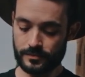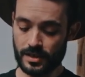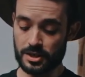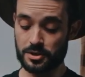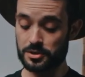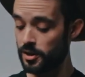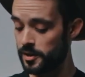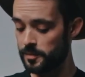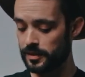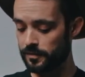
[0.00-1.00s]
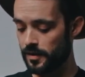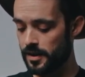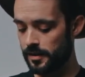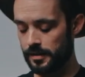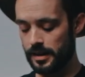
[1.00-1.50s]
So starting with the
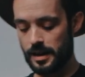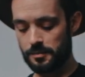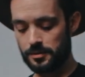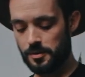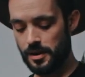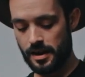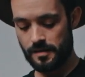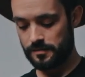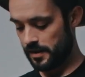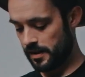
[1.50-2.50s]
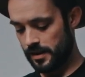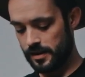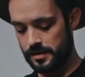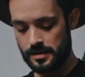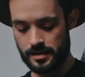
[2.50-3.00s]
front, you have
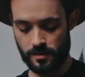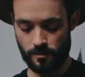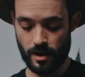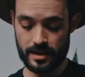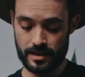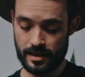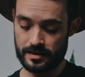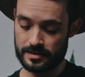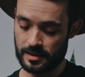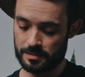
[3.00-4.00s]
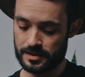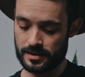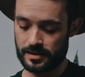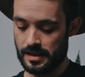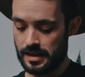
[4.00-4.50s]
YKK
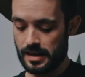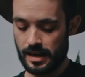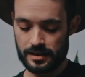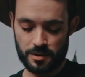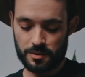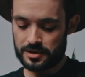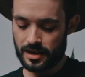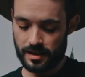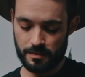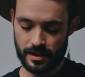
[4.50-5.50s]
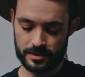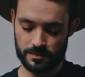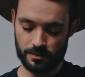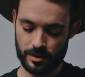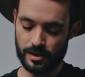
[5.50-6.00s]
zips. TOPO Design makes
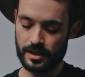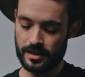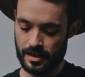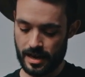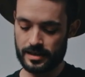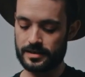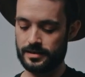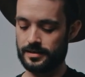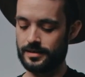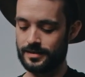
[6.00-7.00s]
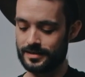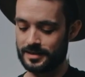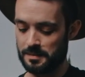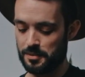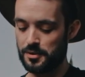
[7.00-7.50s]
really nice
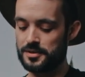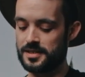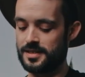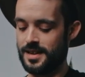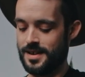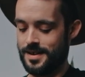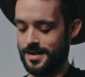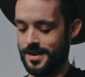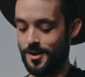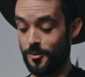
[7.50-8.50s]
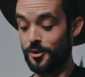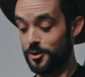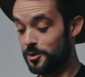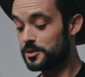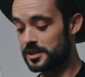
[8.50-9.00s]
zippers, or
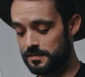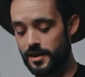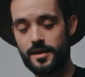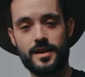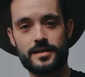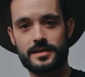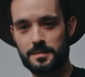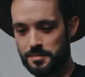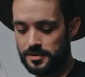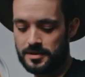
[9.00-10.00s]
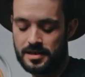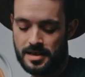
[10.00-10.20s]
uses very nice zippers,